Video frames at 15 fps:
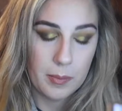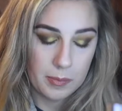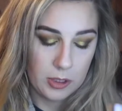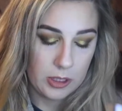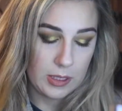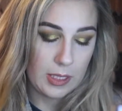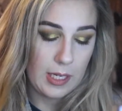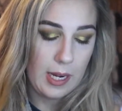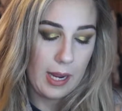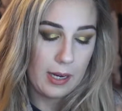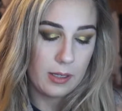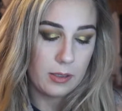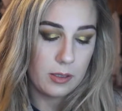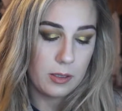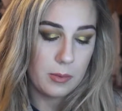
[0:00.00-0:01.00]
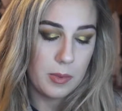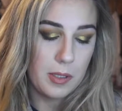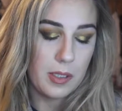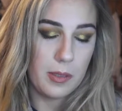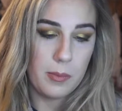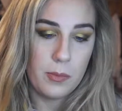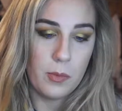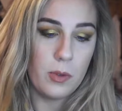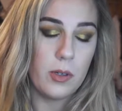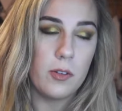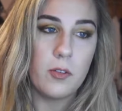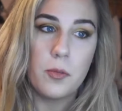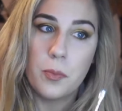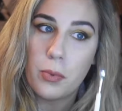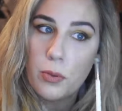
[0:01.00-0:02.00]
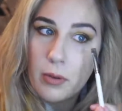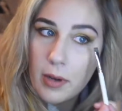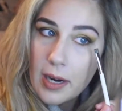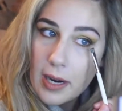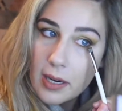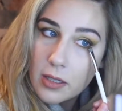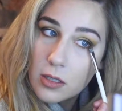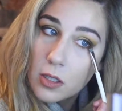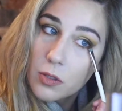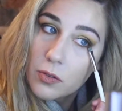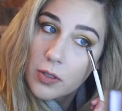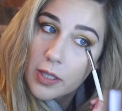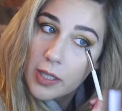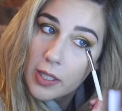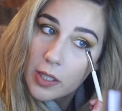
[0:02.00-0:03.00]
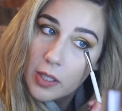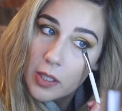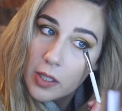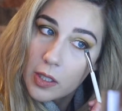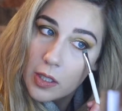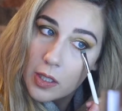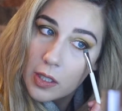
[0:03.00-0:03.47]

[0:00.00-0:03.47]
I'm just going to add a little bit more of Prowl over here.